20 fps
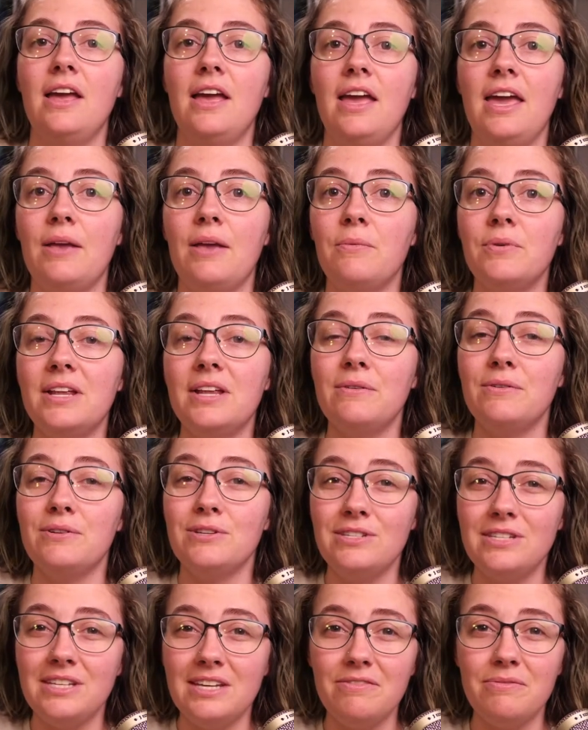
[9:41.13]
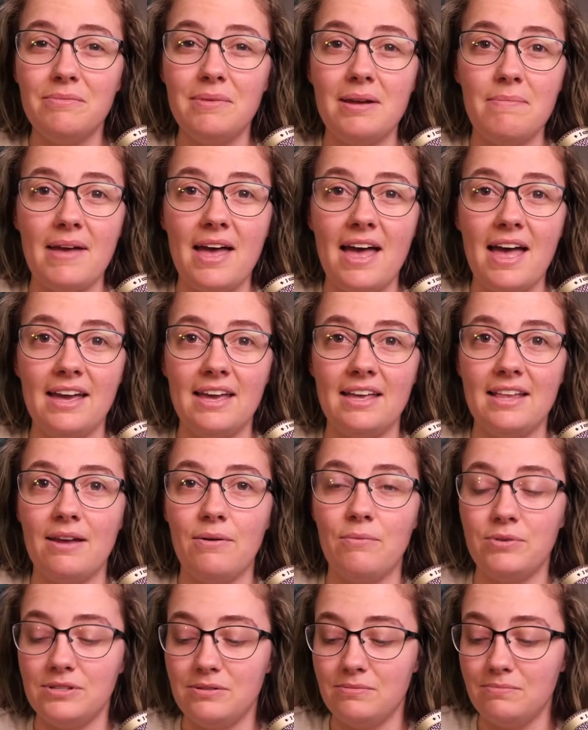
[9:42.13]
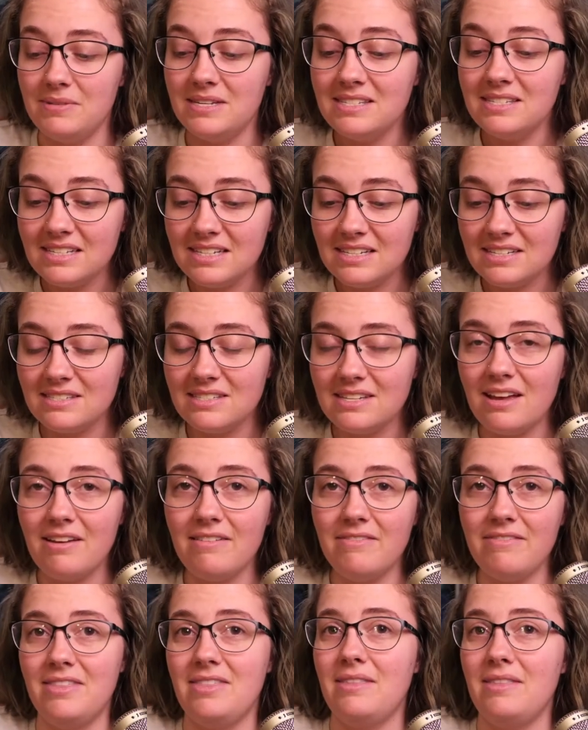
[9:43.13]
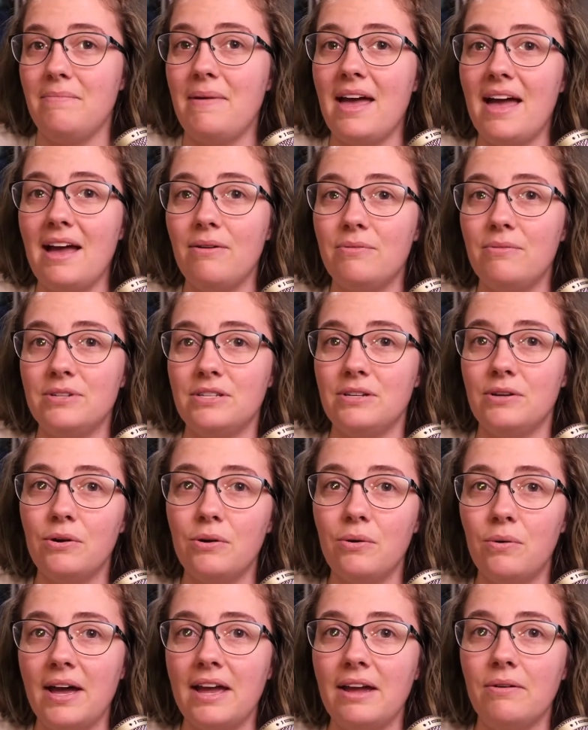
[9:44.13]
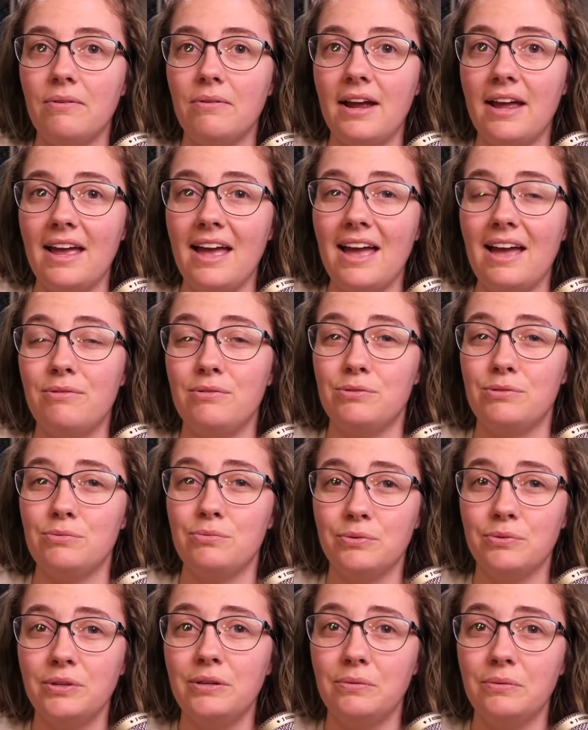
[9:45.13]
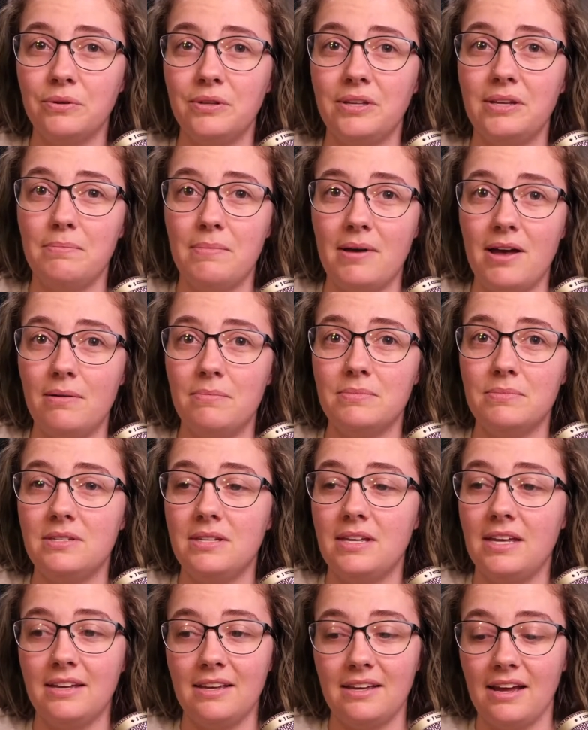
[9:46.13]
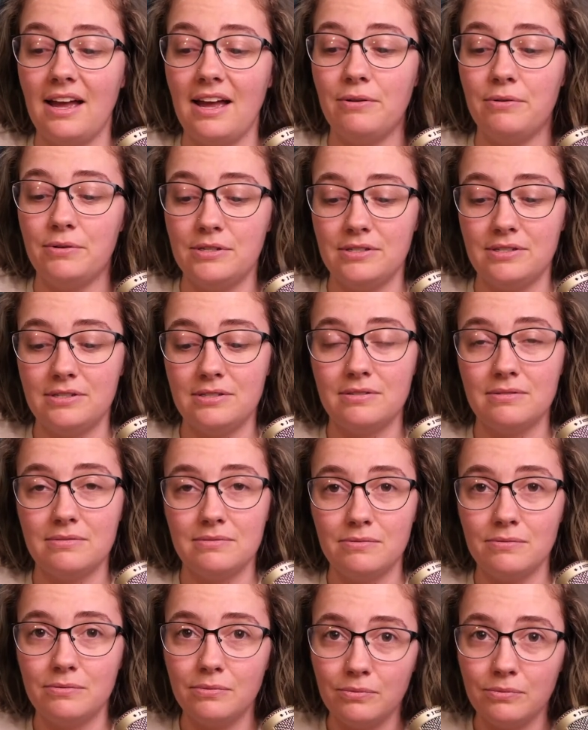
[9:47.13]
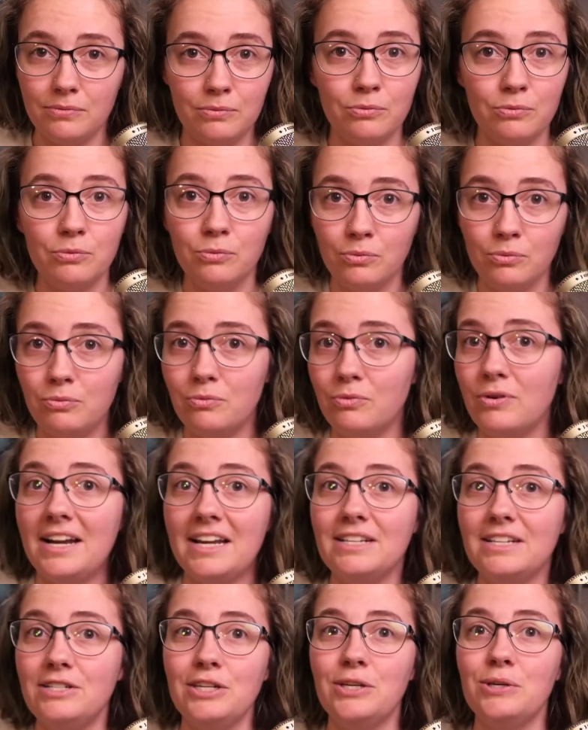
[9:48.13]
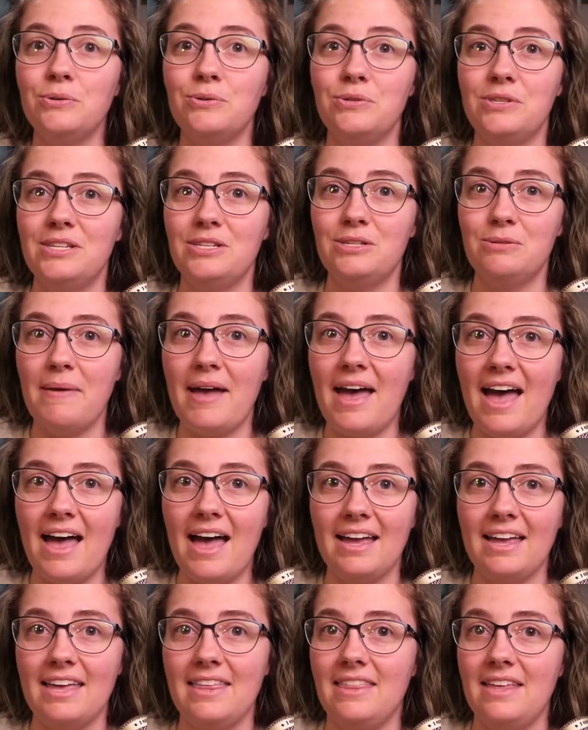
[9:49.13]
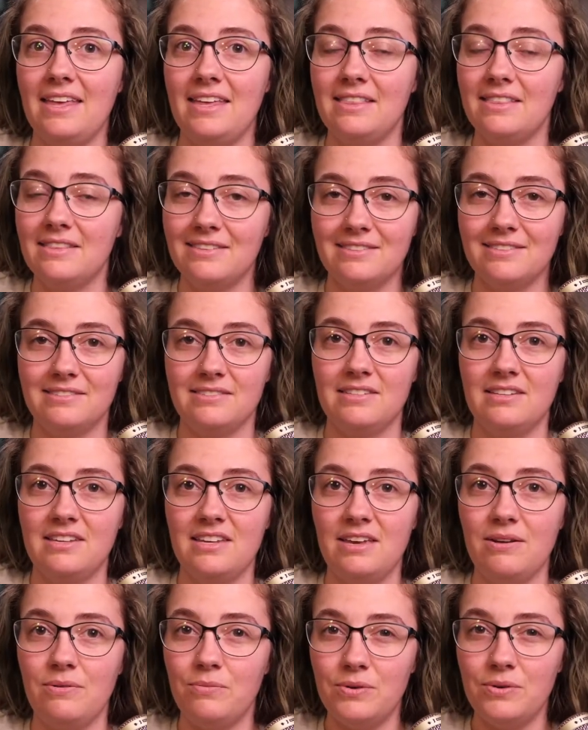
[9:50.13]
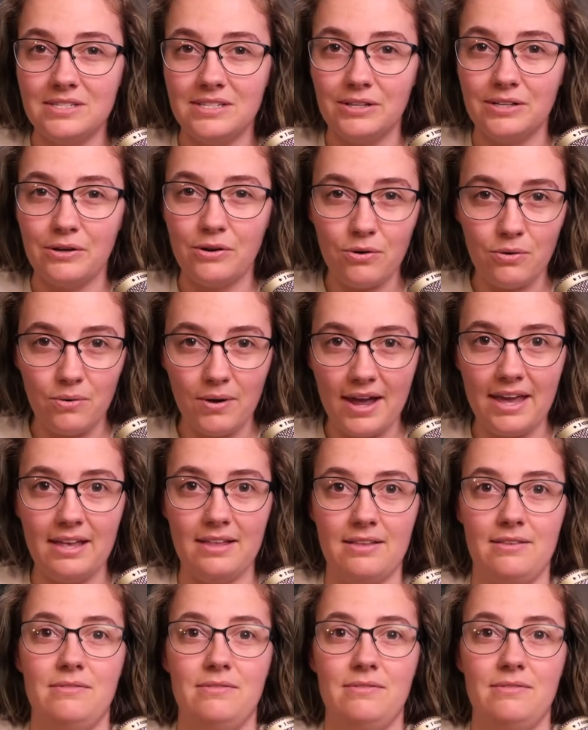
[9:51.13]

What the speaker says: And when I received my bag and I was missing stuff and the bag wasn't quite right, I was really bummed. Like, I was ready to use this bag, and then it wasn't quite